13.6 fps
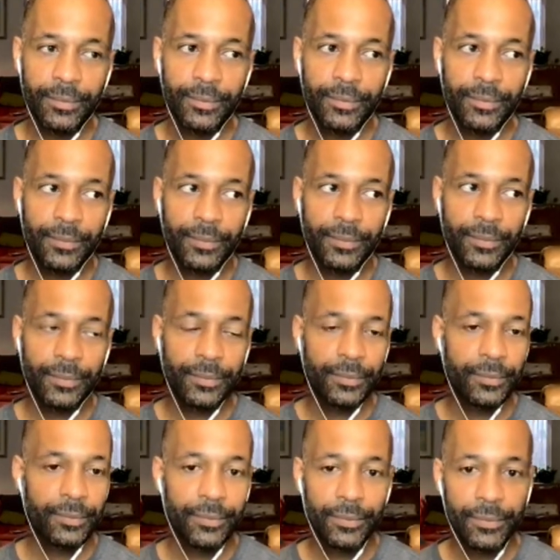
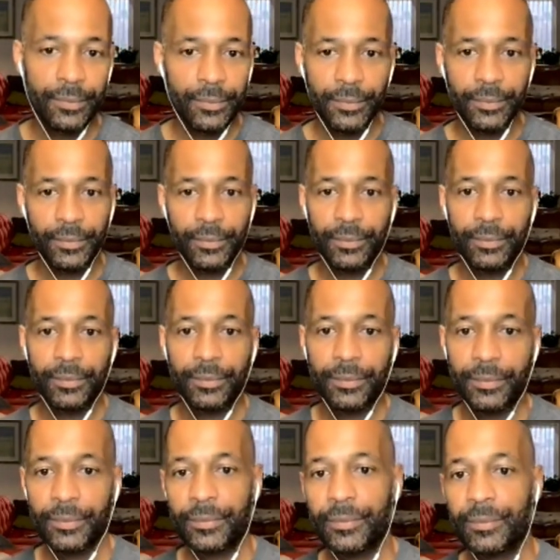
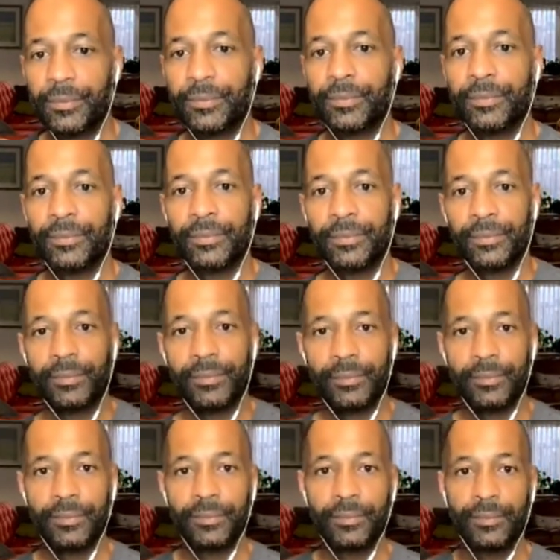
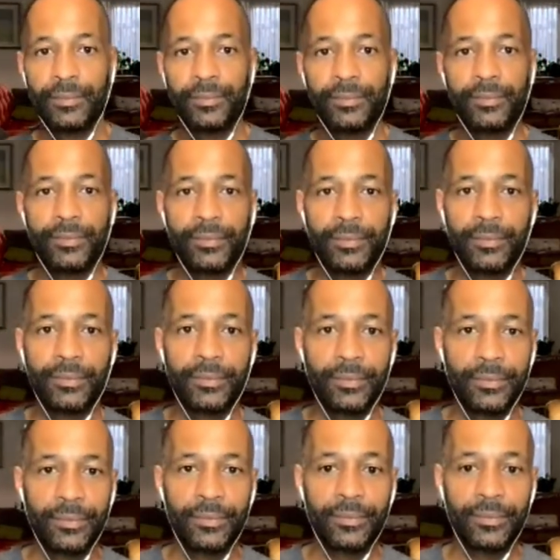
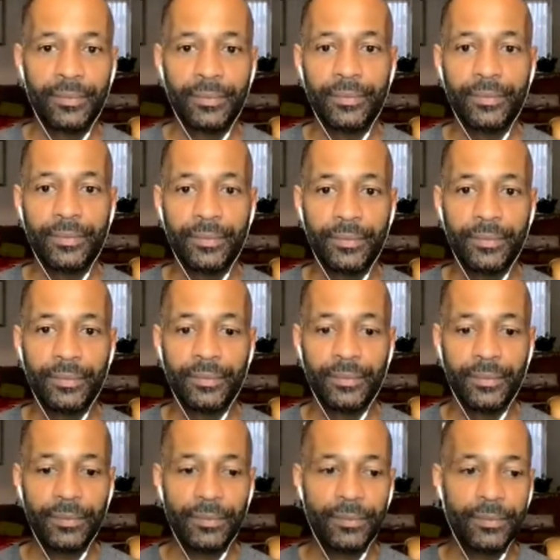
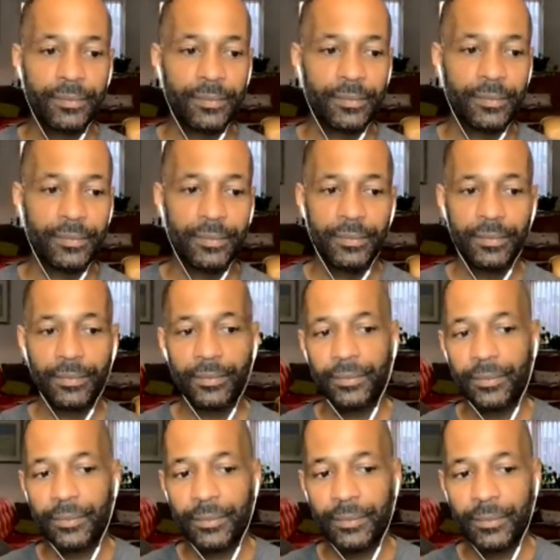
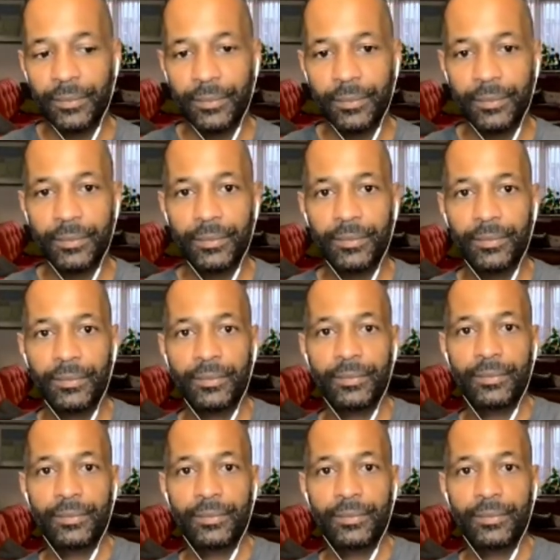[no speech]